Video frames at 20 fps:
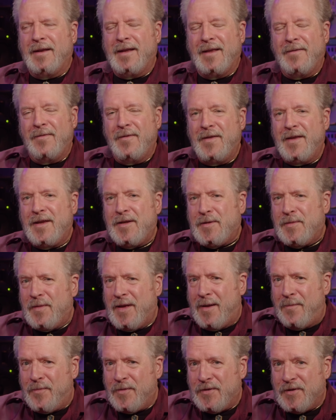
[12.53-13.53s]
in this
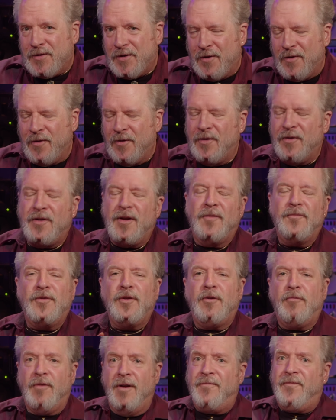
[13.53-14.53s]
episode of the
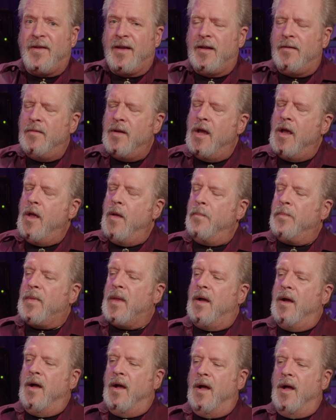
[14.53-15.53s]
Griffin,
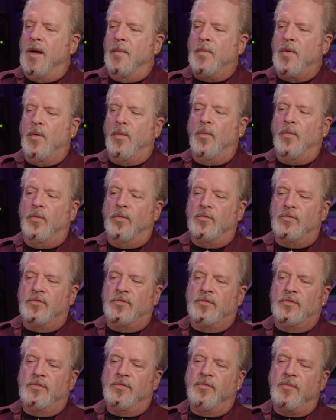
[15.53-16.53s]

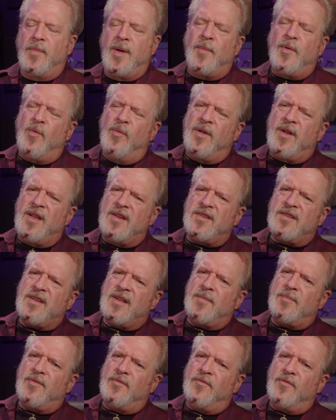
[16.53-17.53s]
remember when I
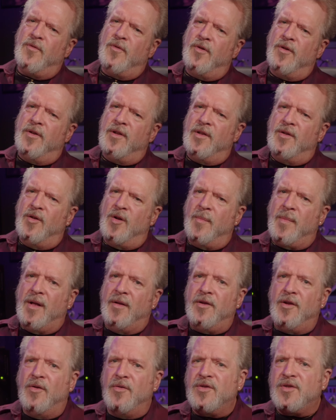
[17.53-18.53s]
said before, about
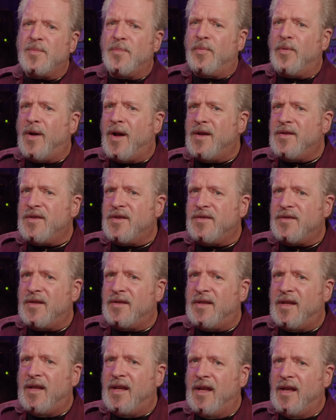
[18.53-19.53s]
no surprises
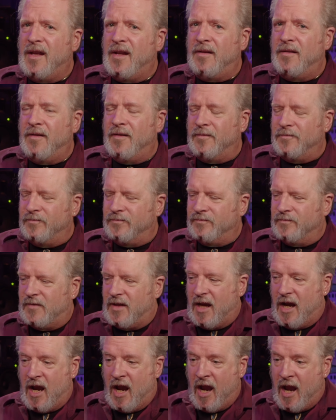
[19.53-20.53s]
at the end?
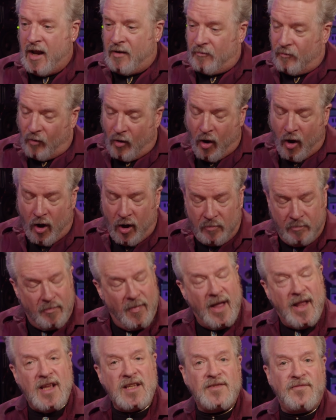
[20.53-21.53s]
Wrong.
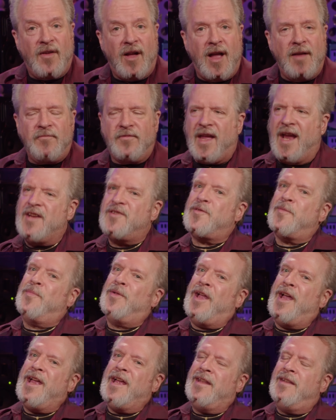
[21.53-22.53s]
-5. Thanks for
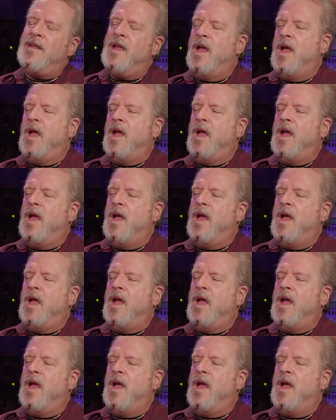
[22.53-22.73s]
playing.